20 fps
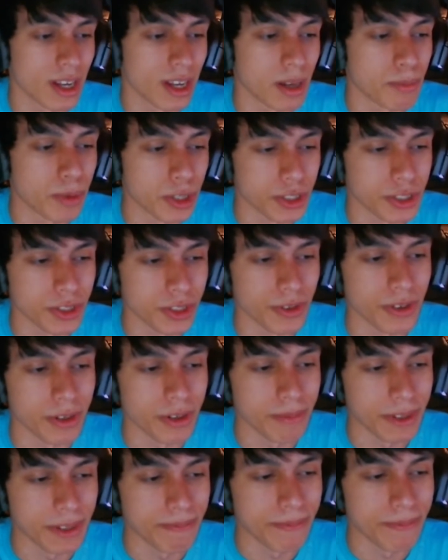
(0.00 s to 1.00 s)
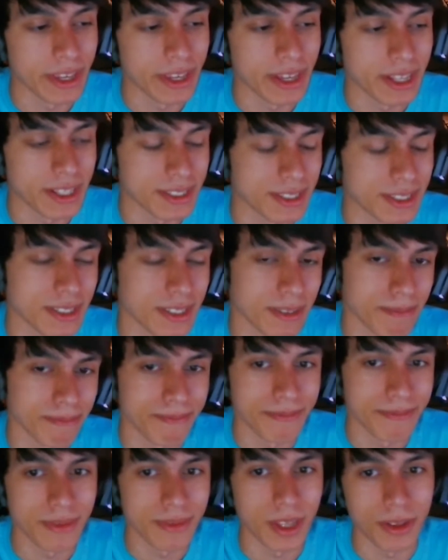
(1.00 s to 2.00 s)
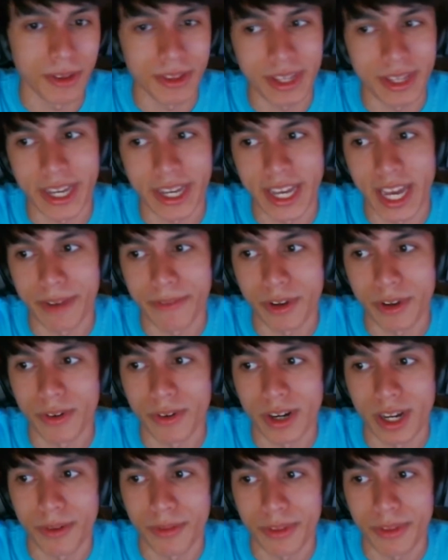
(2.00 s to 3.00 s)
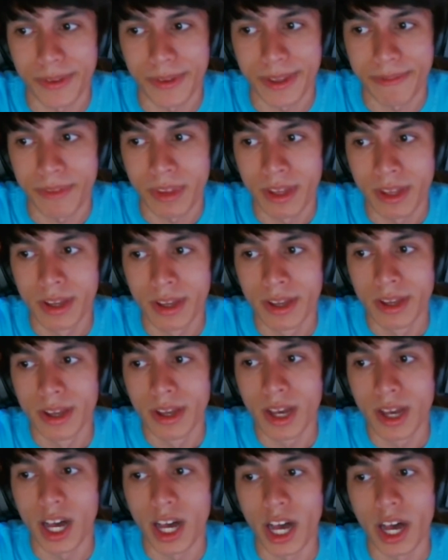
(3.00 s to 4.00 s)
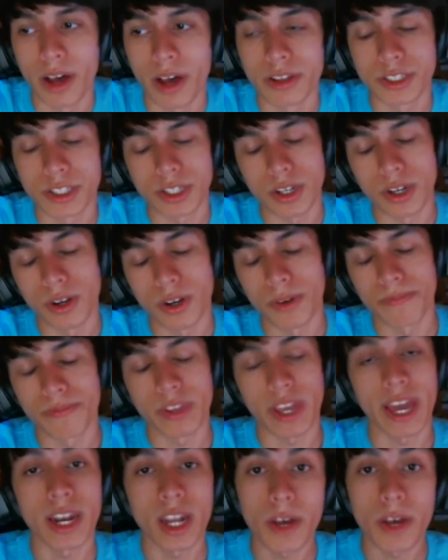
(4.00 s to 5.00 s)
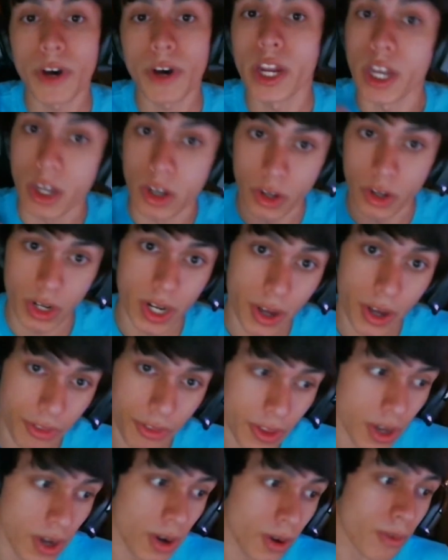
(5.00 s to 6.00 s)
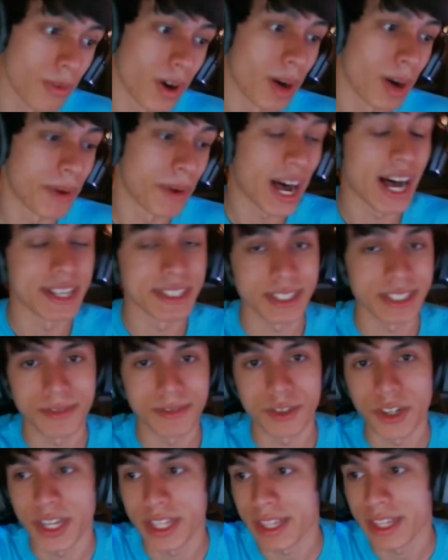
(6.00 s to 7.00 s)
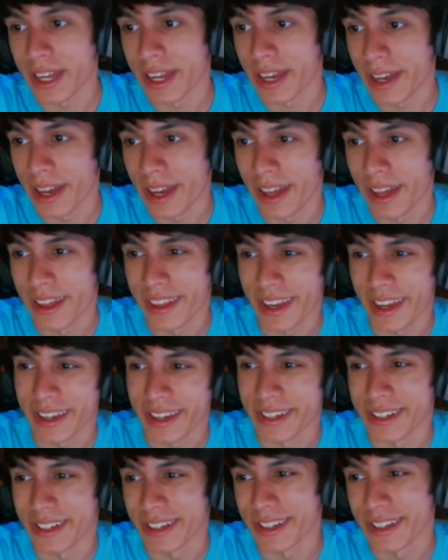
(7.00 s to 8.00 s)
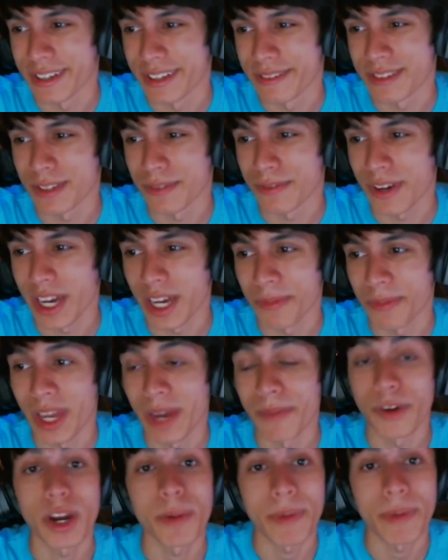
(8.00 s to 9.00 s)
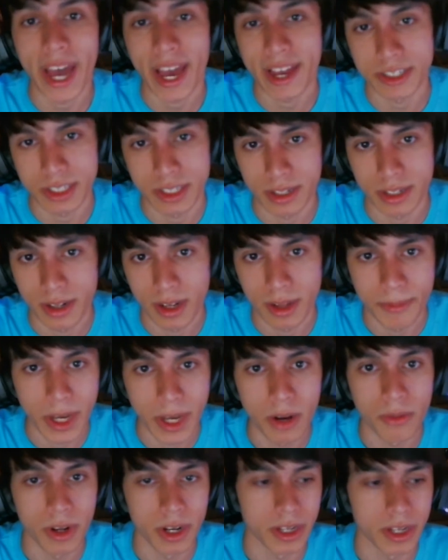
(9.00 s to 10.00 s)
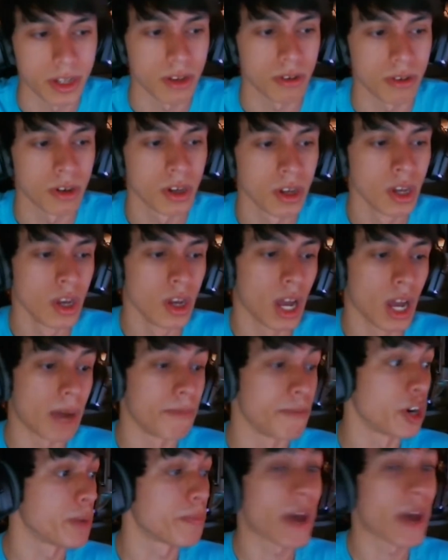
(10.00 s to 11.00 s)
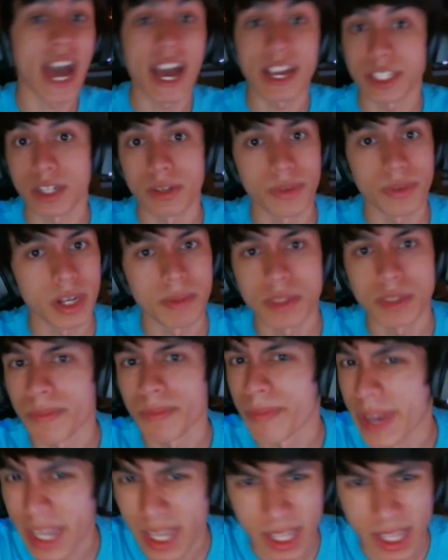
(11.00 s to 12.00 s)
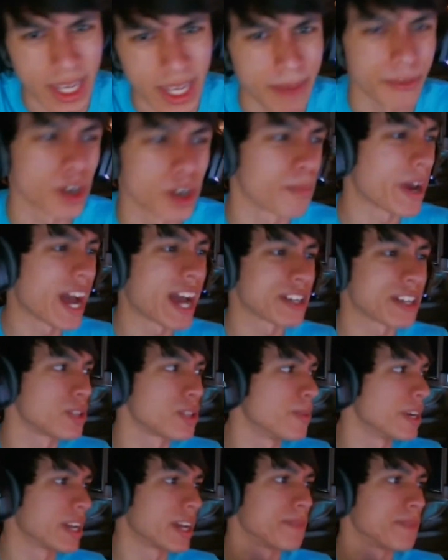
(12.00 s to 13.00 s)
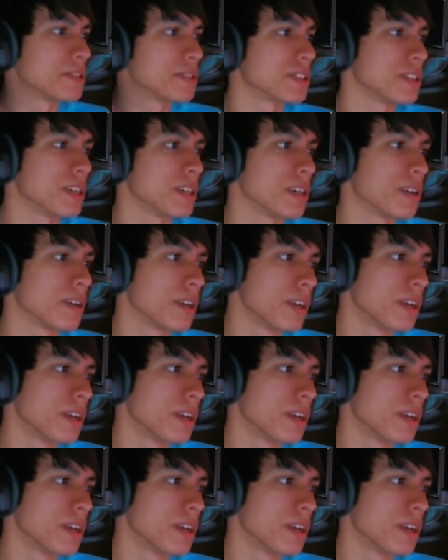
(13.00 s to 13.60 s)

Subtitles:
push through it. But yeah, that's another thing I have going on with me. So to end off on a good note, though, a positive trait that could define me: I'm very passionate about what I do. I'm very passionate when it comes to Melee. I'm very passionate when it comes to